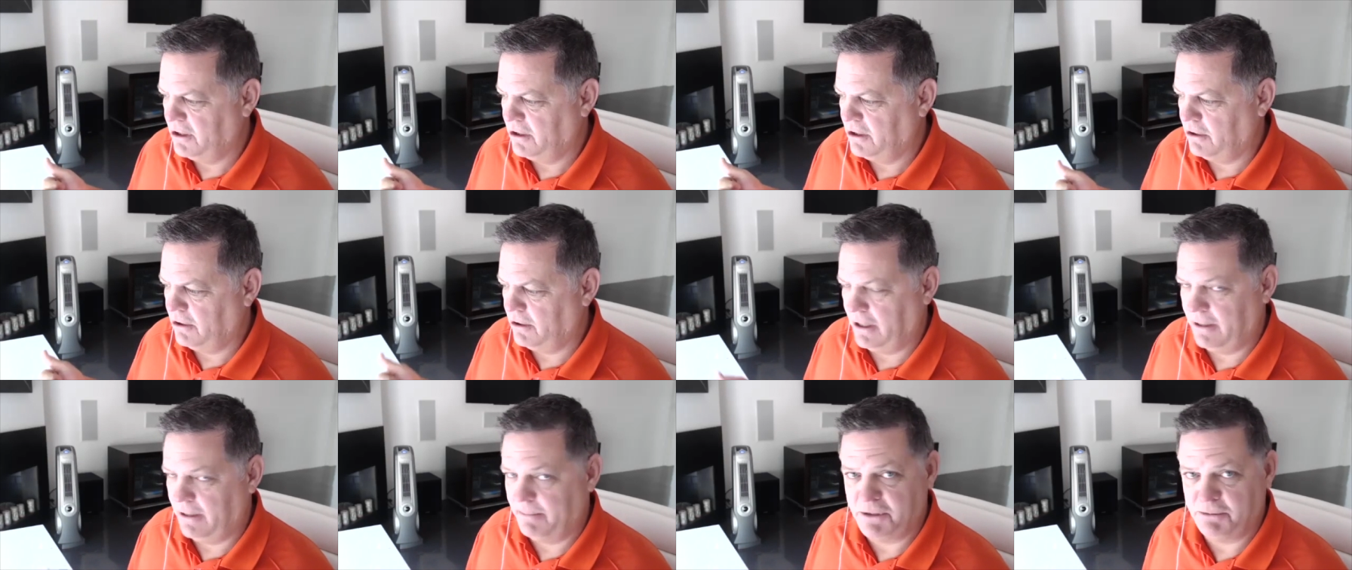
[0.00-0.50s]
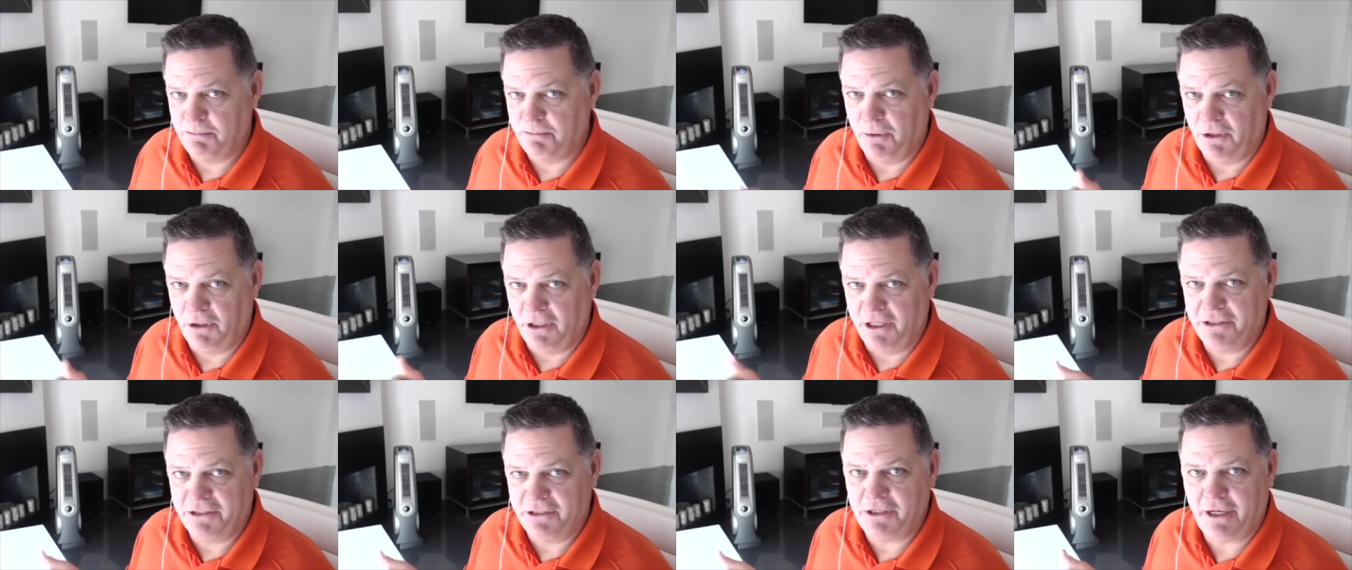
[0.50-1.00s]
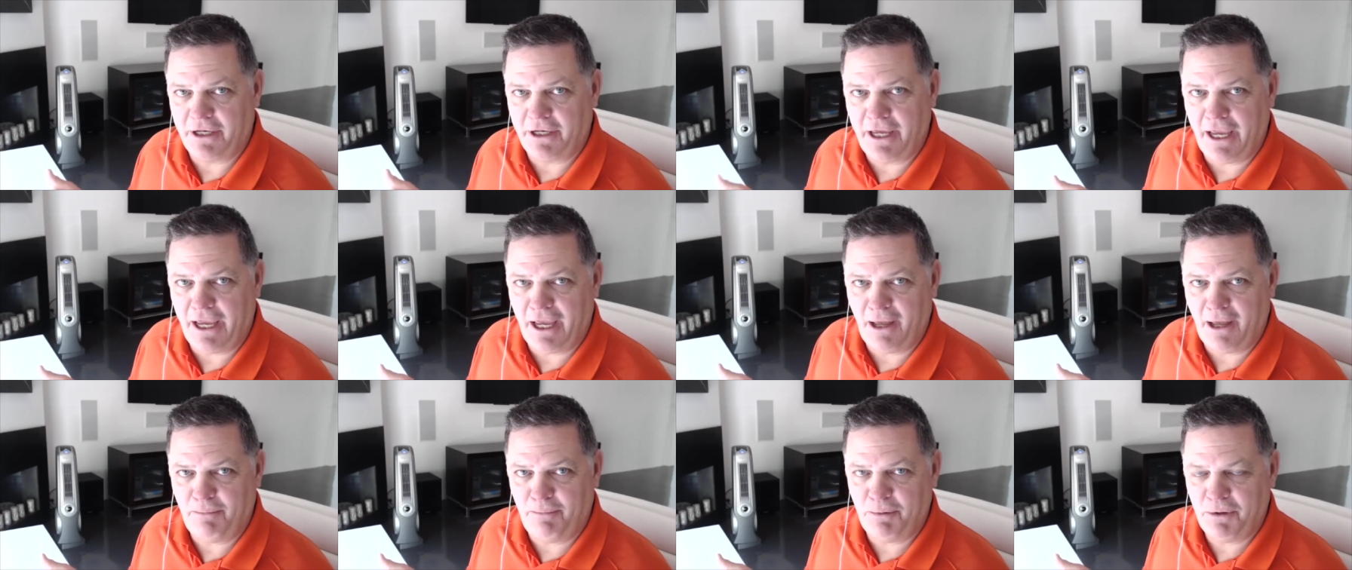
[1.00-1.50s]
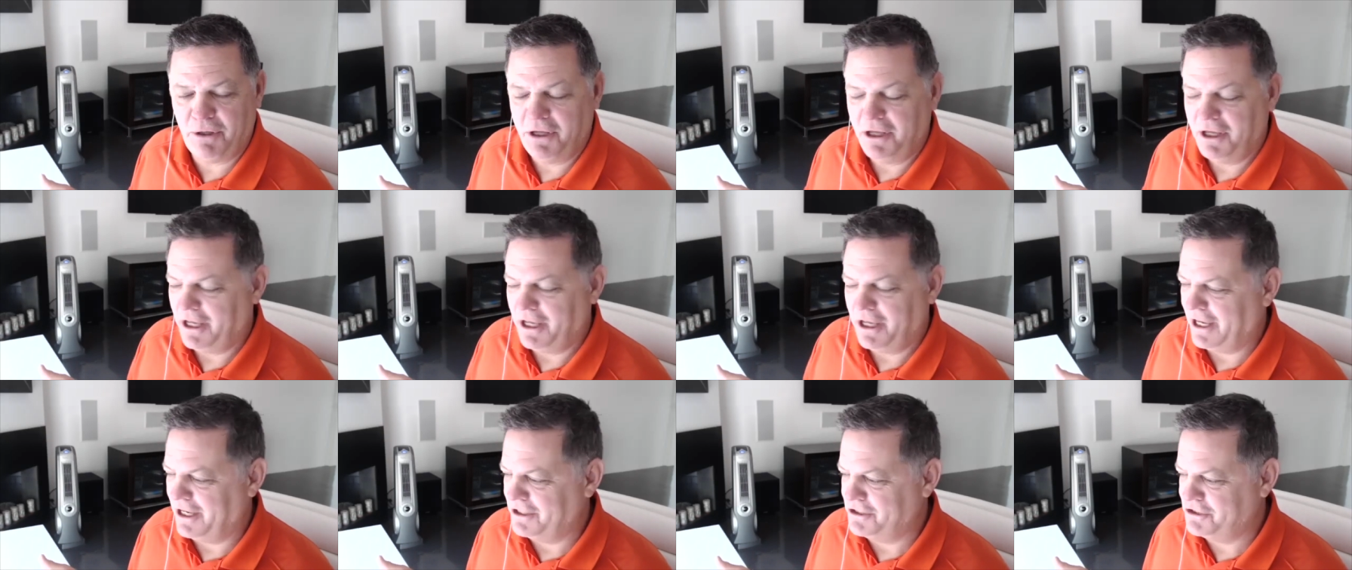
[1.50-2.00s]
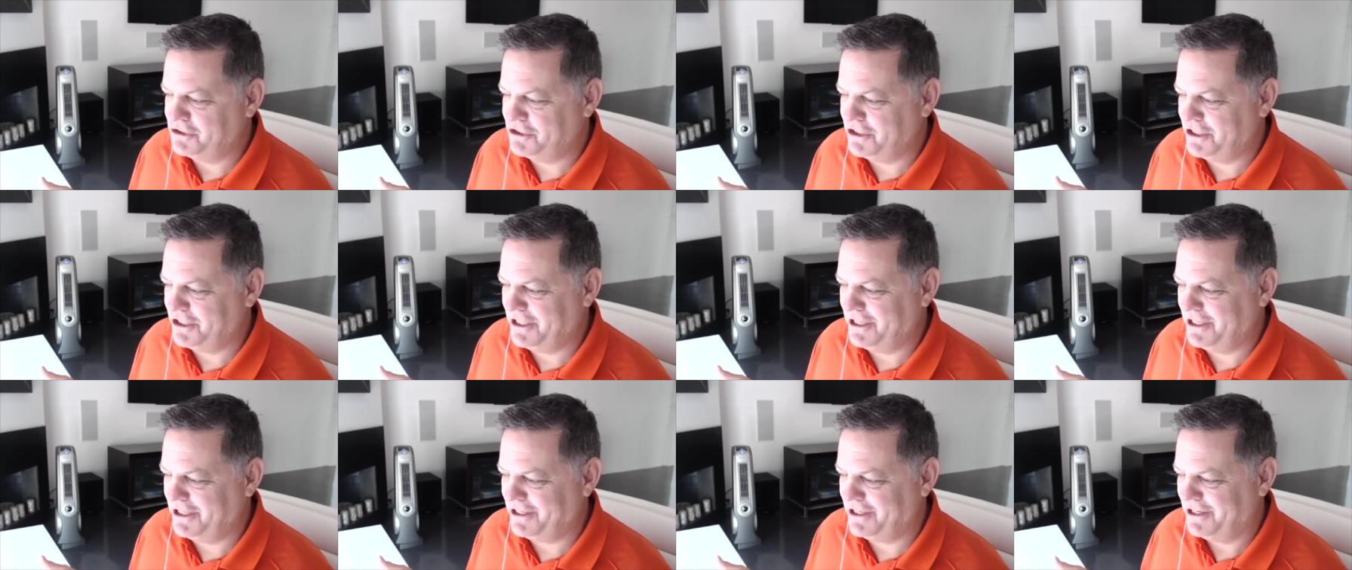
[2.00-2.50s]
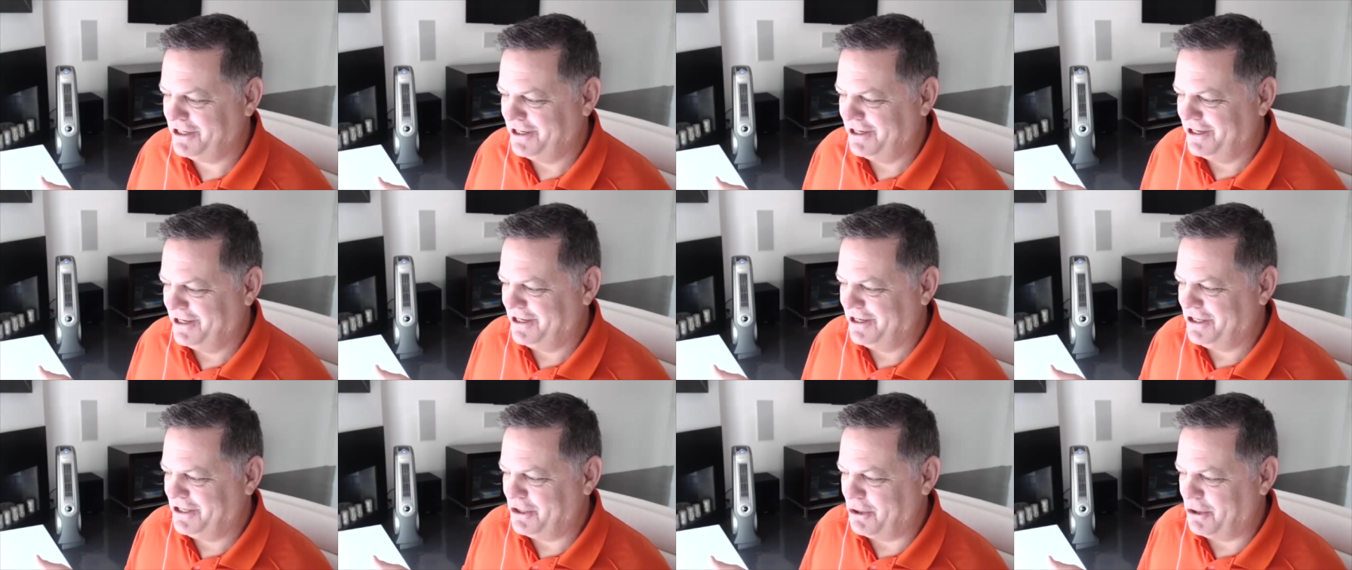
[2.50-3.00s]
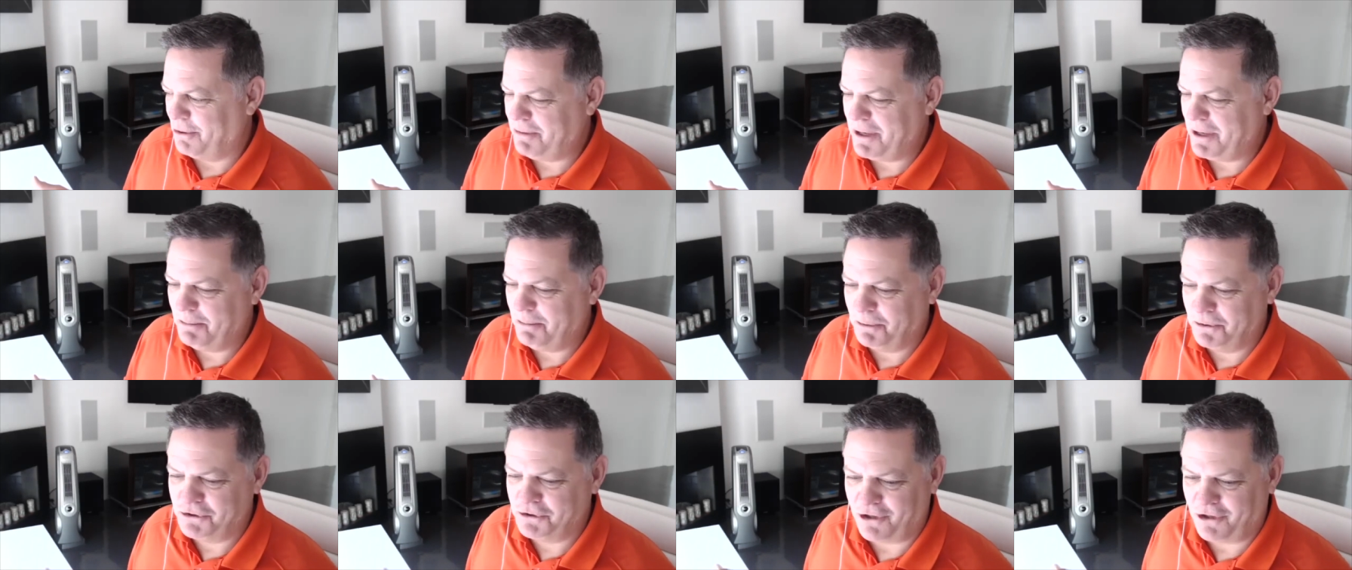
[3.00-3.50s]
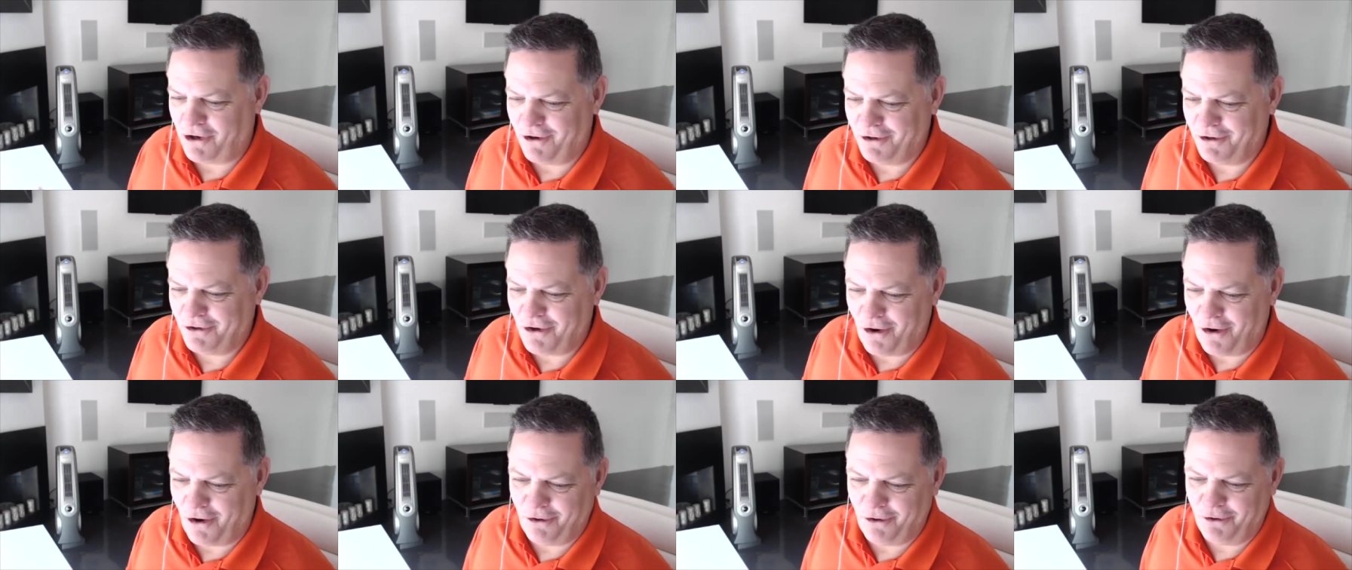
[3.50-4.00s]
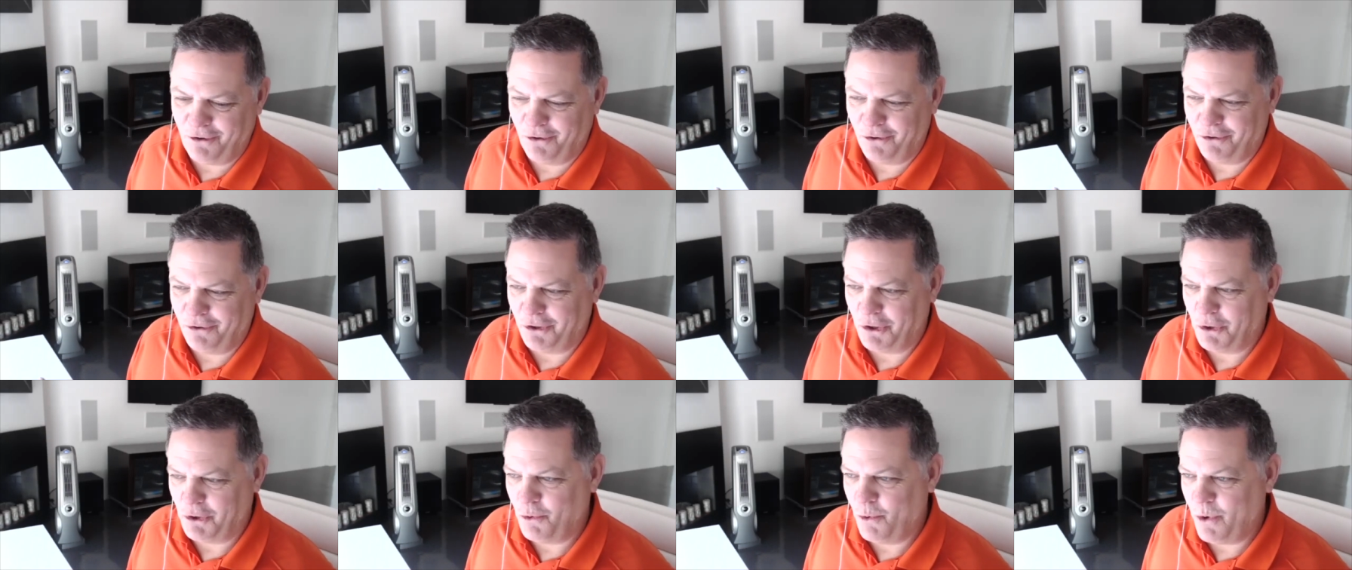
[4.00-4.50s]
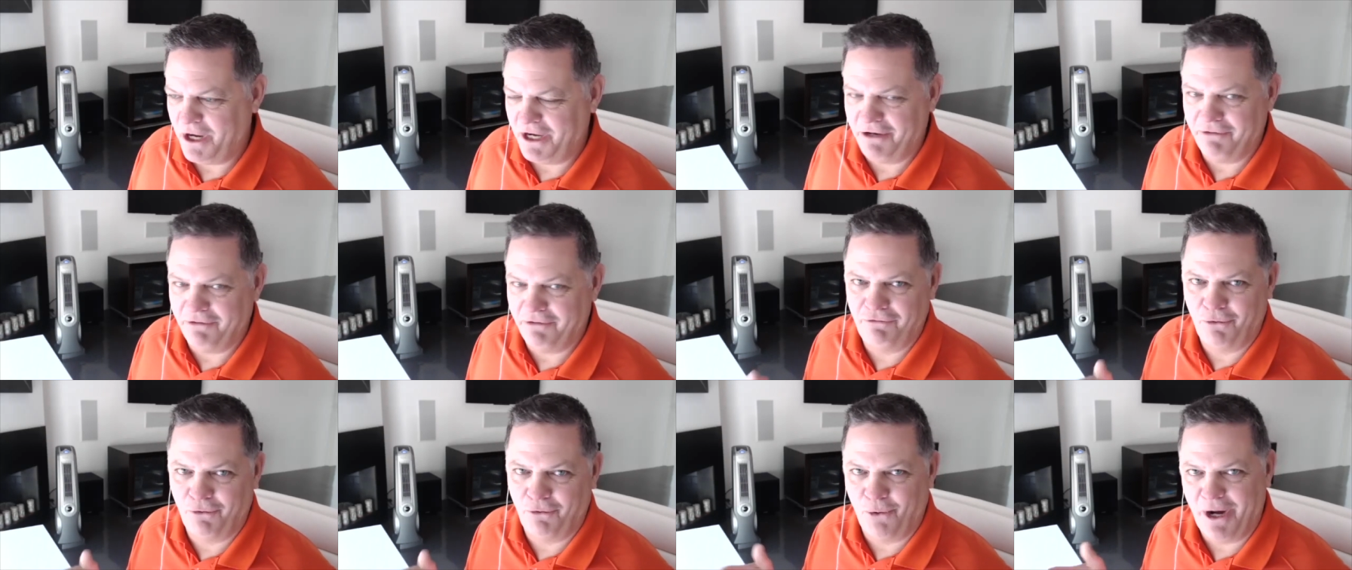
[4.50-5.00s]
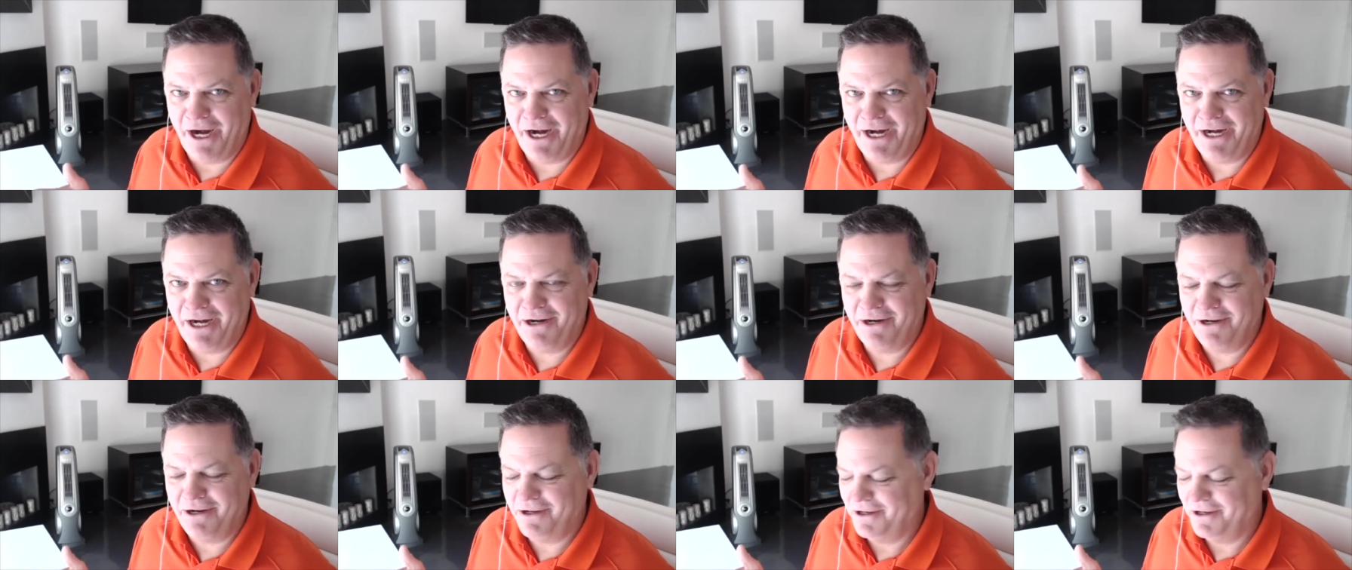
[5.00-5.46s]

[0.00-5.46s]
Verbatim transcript: Her name is Melissa Camp, and she you know, people started calling her the Queen of Green.